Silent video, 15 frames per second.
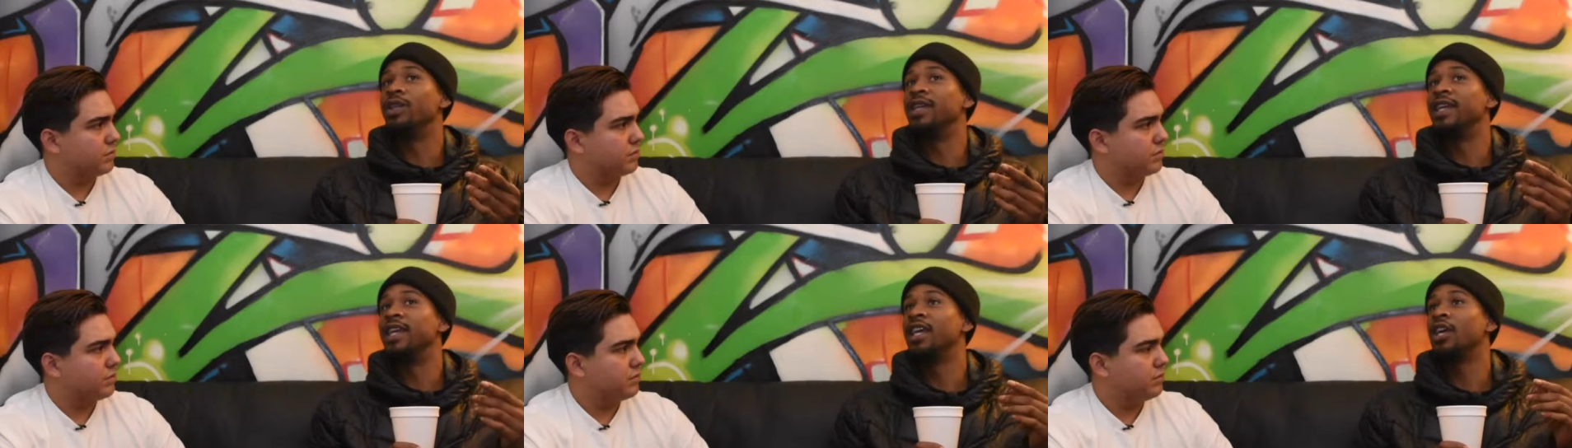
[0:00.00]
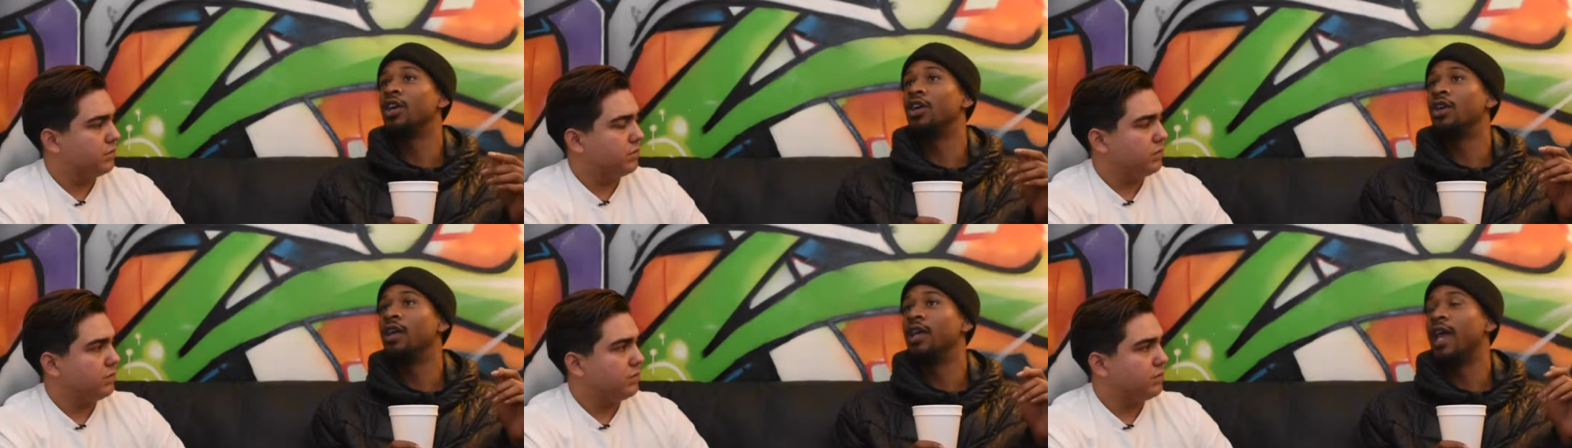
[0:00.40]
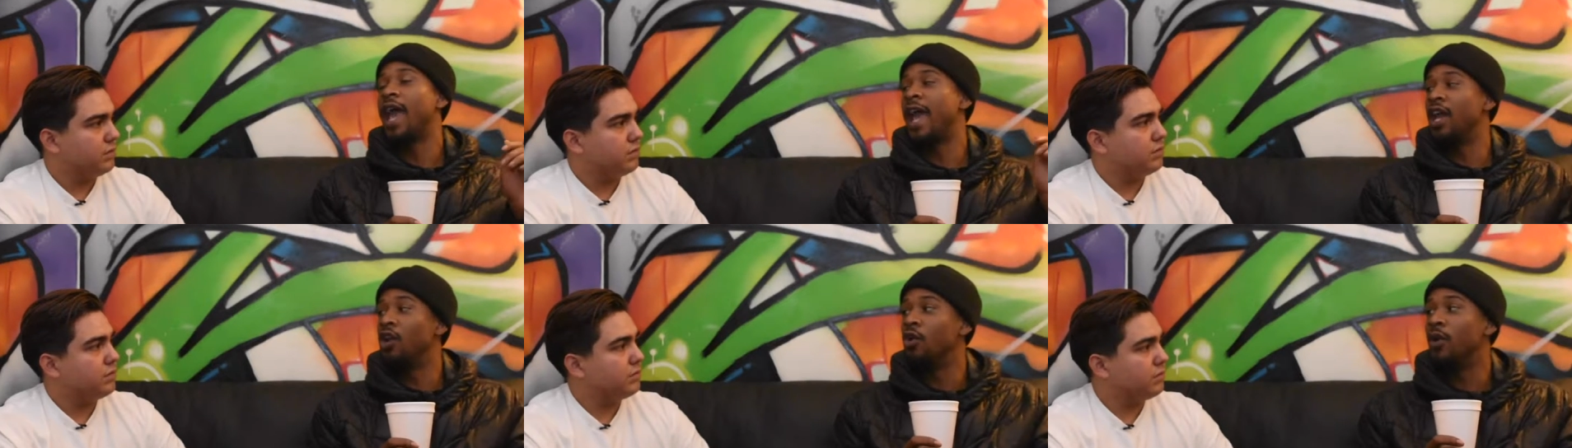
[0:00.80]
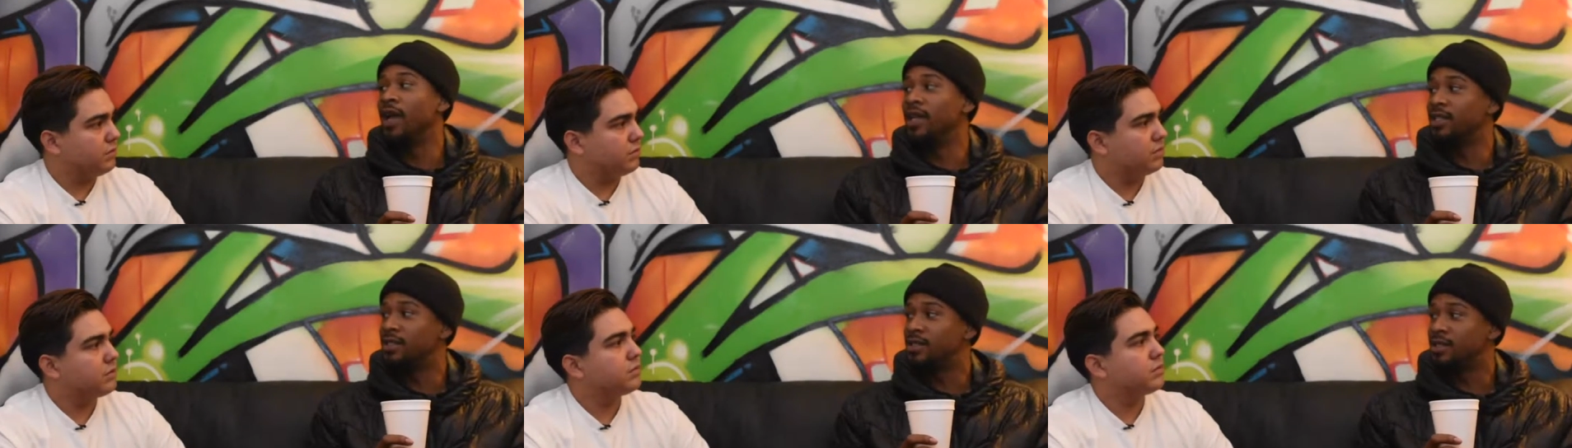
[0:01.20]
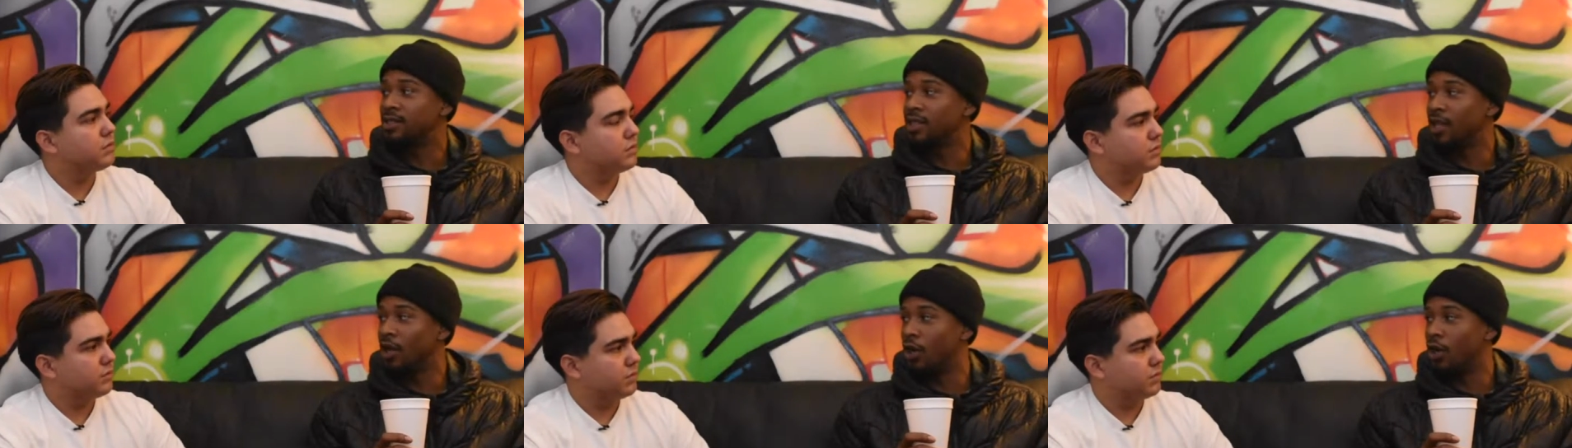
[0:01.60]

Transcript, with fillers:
Speaker 1: ever really hear 808s.